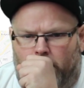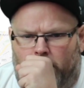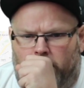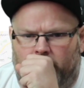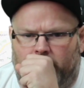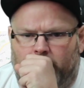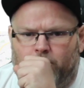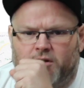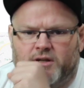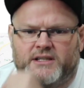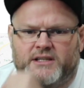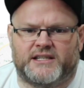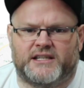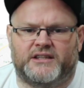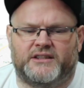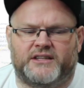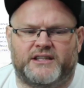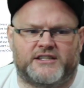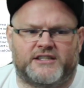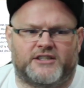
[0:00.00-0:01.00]
I'm going to
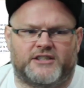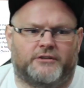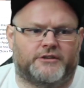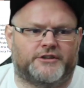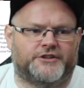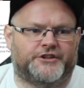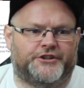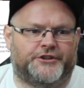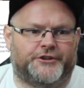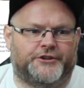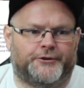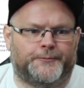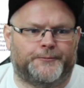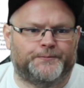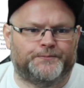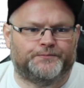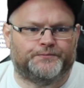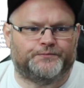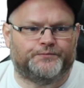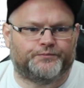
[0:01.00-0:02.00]
send this over to you.
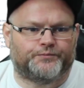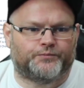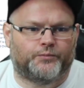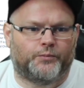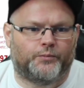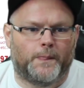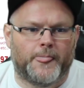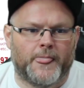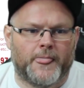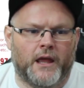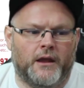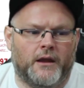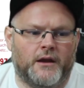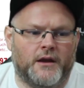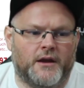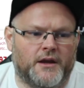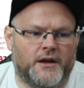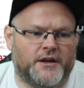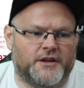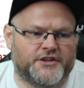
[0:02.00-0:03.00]

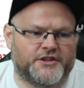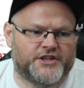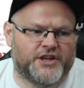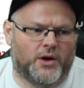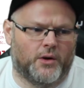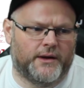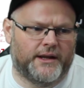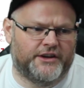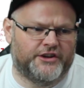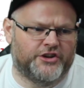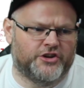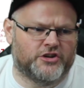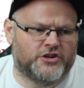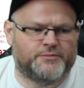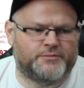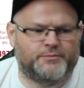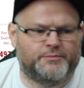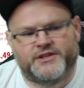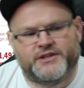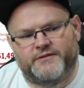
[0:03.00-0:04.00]
So in your
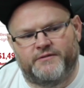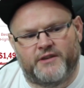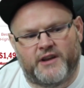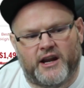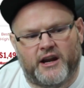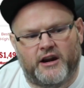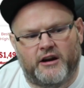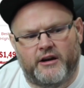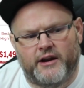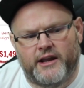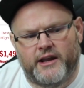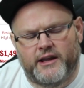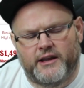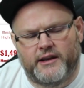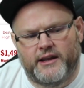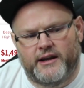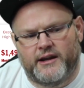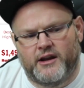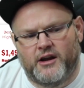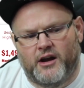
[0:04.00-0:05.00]
specific area,
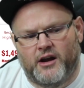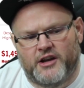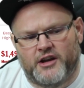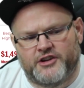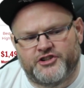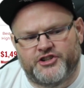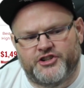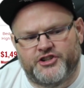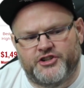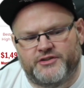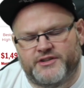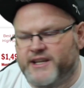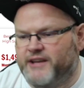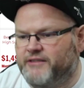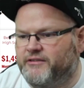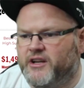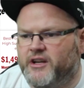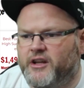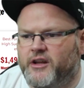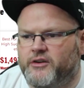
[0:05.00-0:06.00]
it costs you
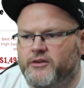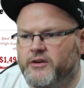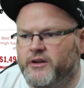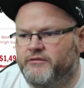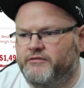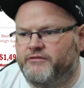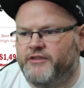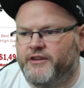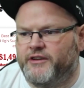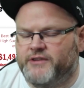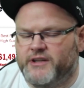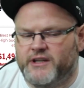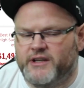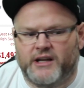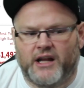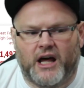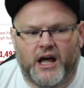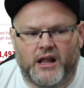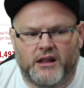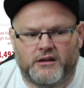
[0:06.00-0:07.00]

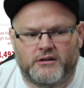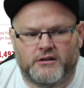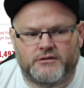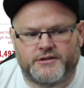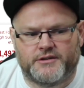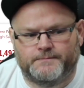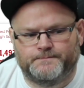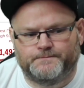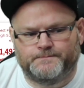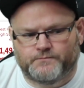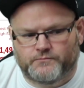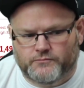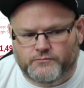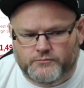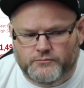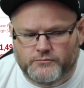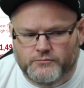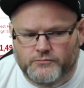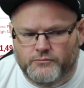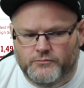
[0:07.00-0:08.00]
$750
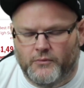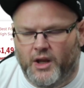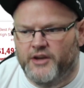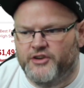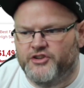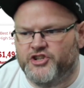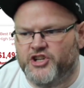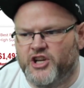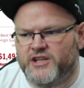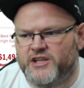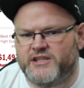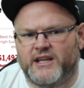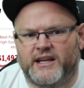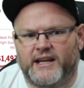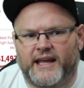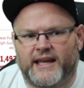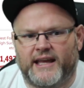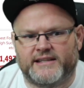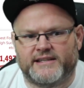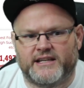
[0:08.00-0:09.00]
just in
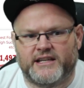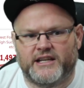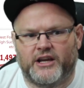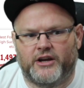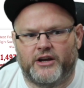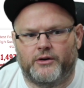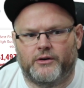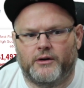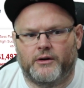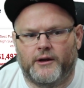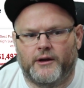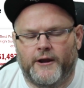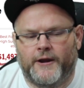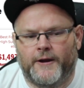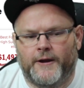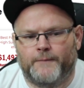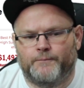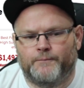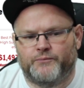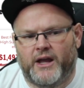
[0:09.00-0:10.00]
SEO.
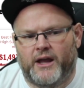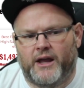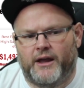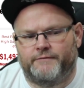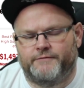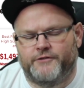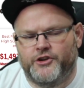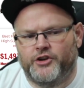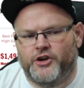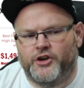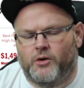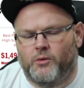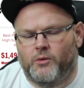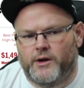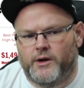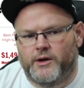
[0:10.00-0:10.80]
Now, if you don't want to